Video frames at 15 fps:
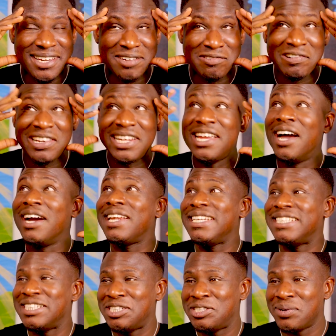really ugly
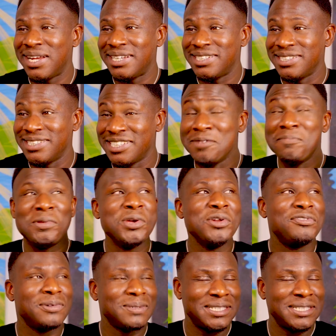situations, and beautiful